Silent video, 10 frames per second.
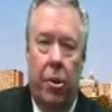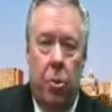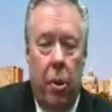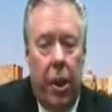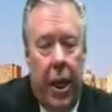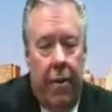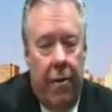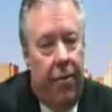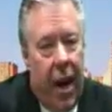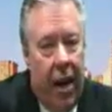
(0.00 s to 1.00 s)
So we're going to give you
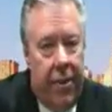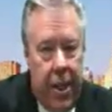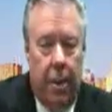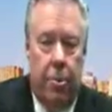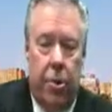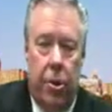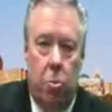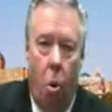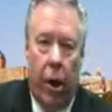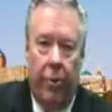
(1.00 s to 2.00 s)
5 tips this
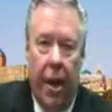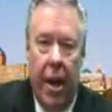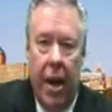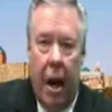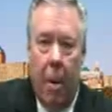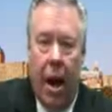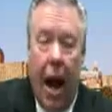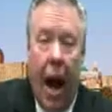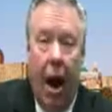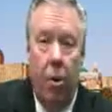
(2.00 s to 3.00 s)
morning about
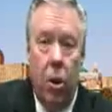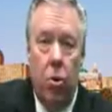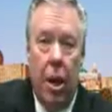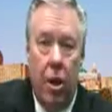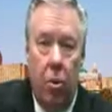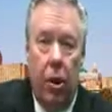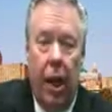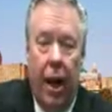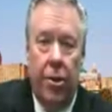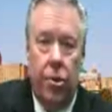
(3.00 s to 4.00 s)
how you can
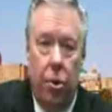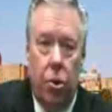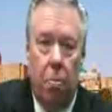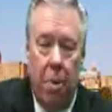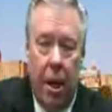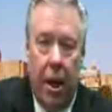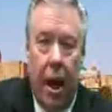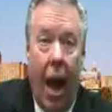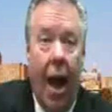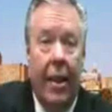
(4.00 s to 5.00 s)
utilize social media
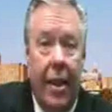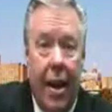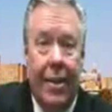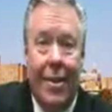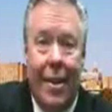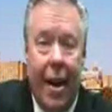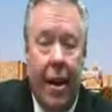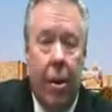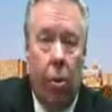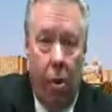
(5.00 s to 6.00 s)
and then get
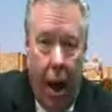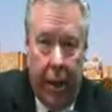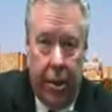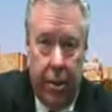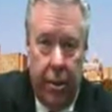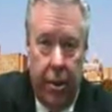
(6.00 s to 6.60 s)
it right